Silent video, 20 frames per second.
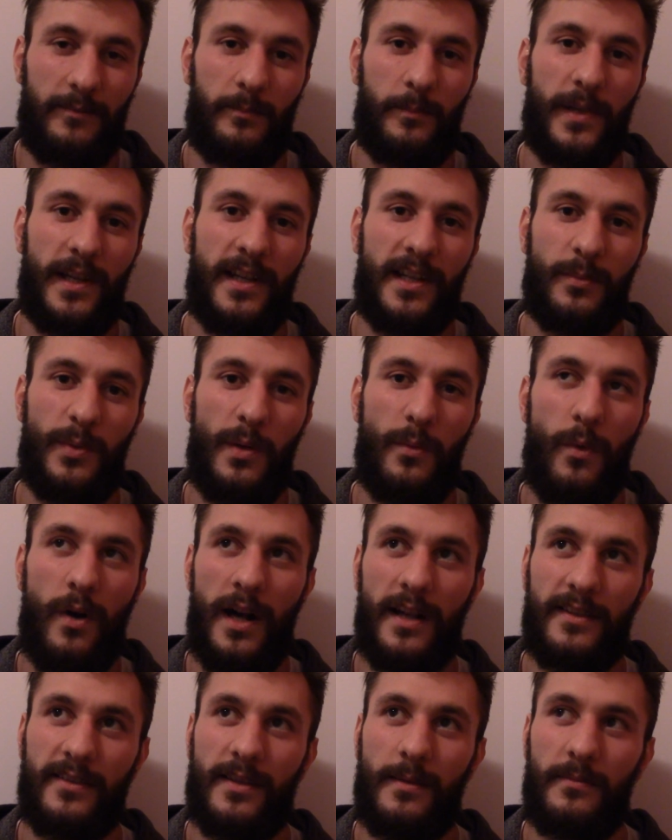Because we
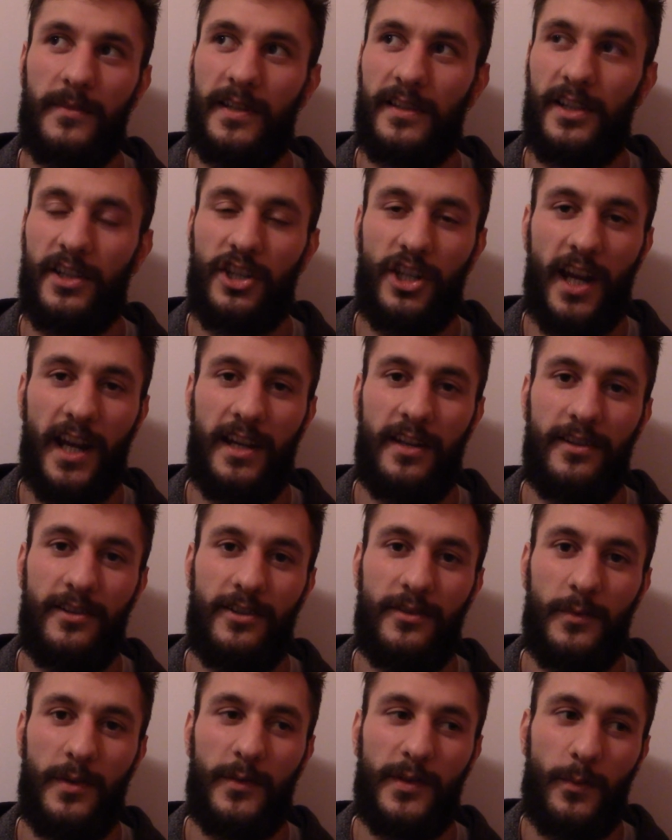want something to
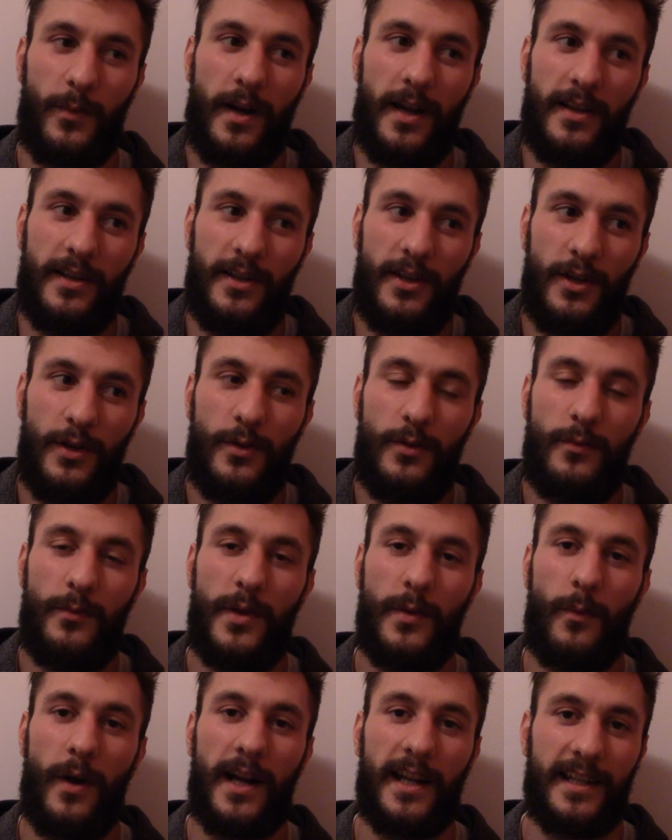change. We just want new.
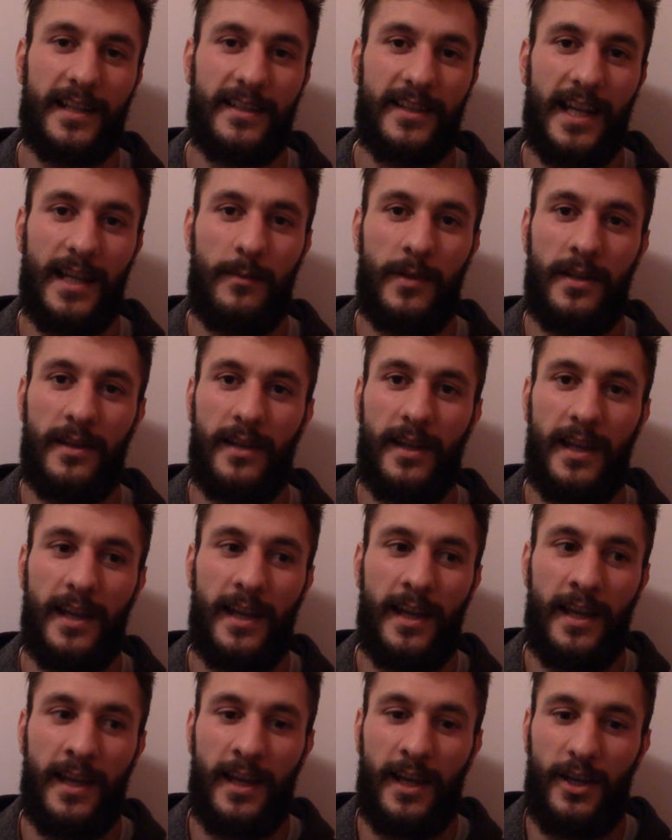We want excitement.
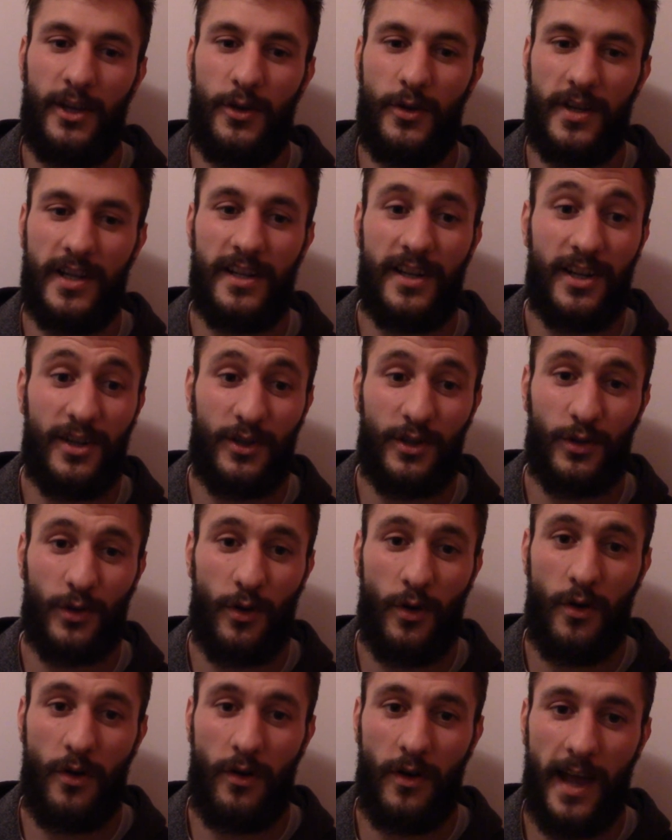You can
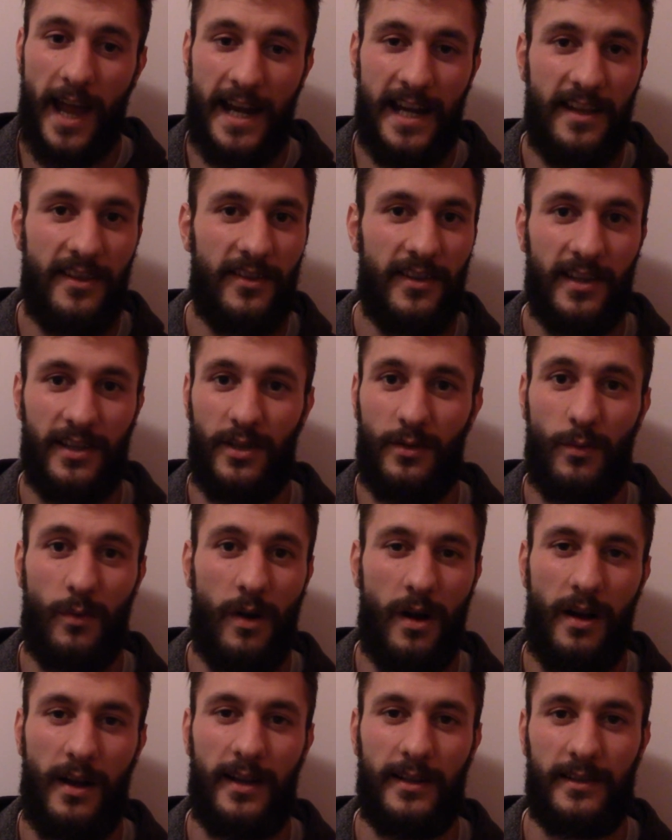control anything you
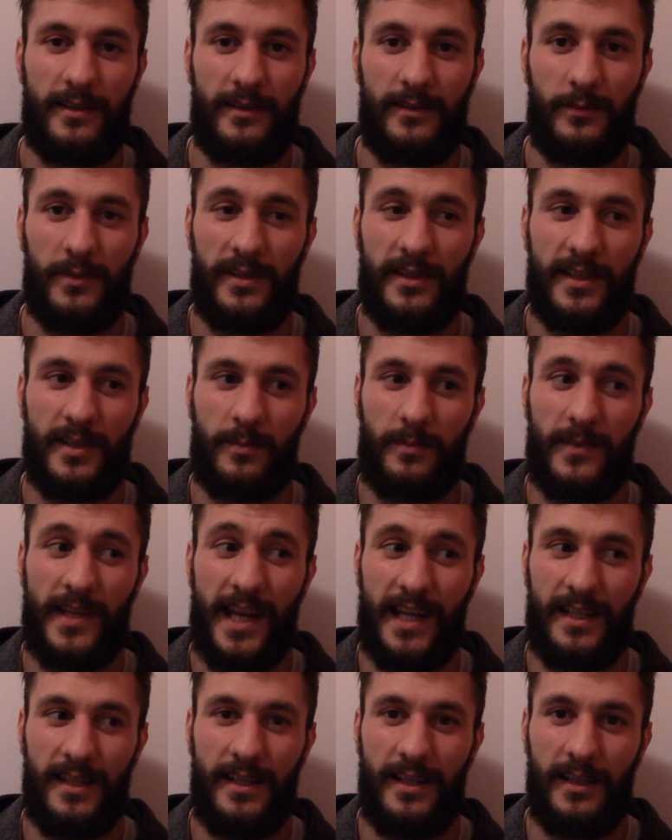want with this
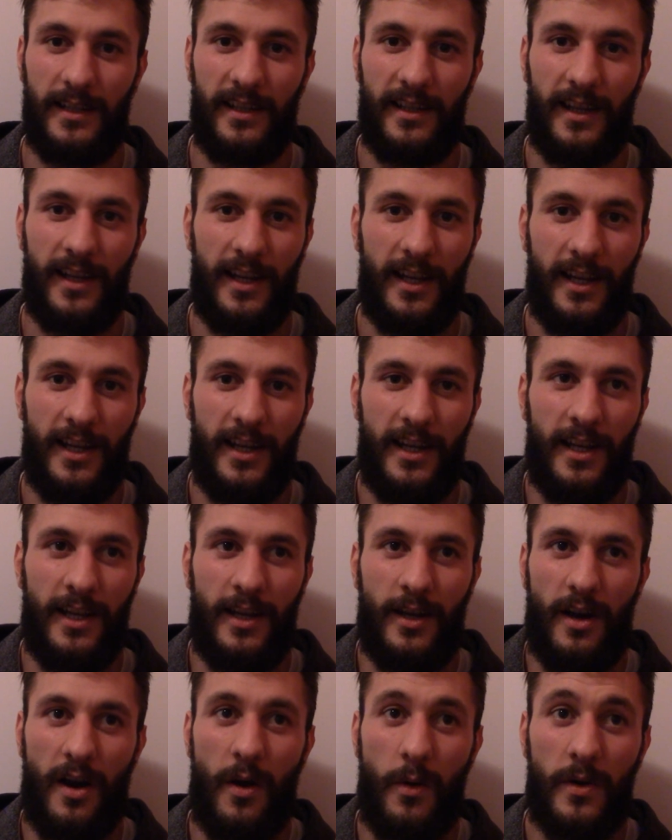technique.
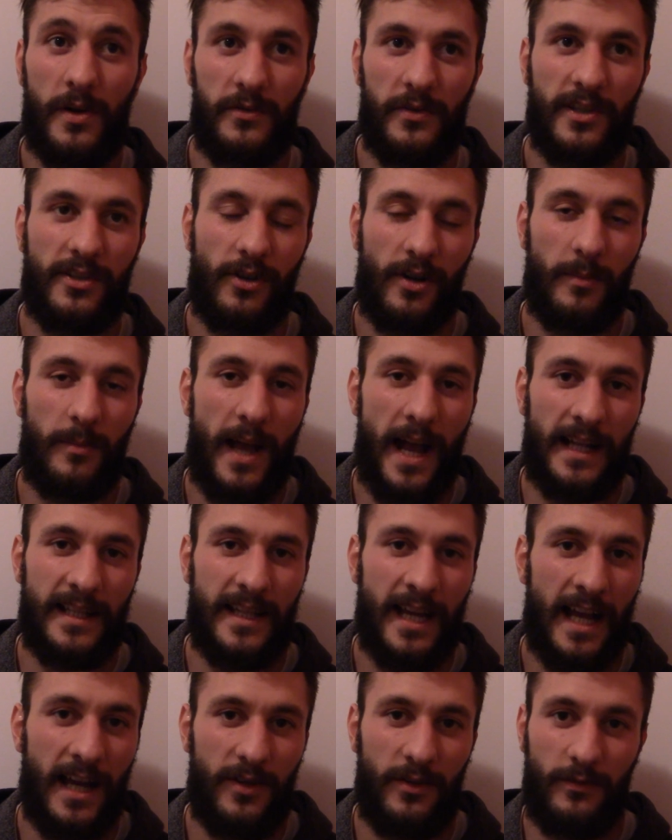Always resort back
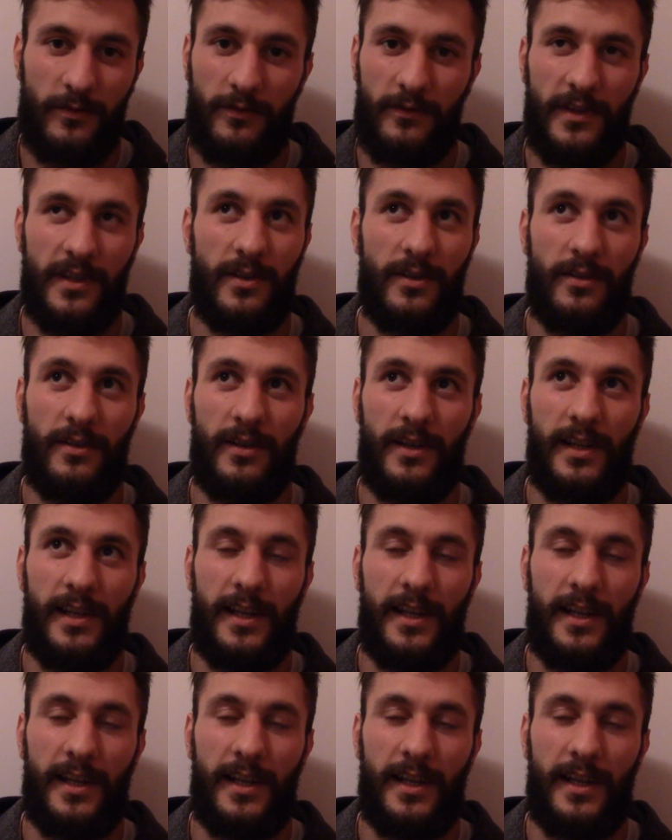to how you feel.